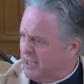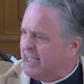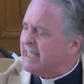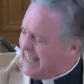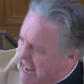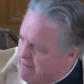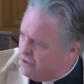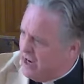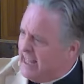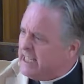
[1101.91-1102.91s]

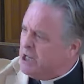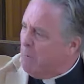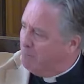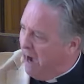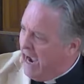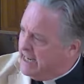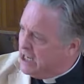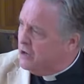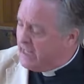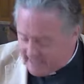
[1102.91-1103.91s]
slavery, that's not
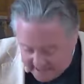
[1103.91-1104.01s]
binding you, that's